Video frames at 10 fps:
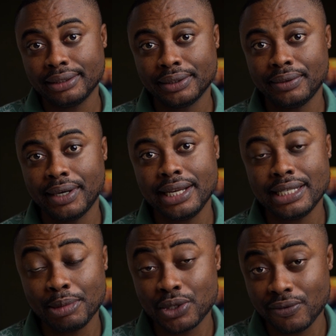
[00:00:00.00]
All right, he's
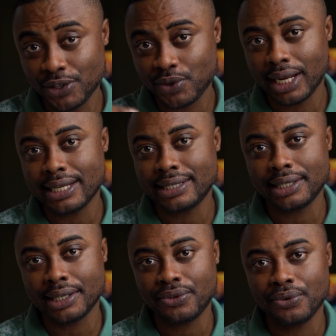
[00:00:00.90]
able to visualize
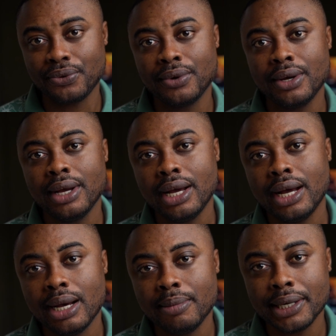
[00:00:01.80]
data through
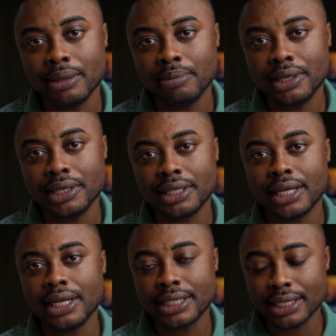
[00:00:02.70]
animation,
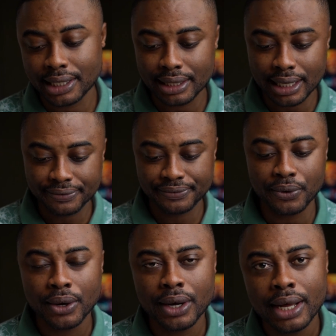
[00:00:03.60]
and he just did that for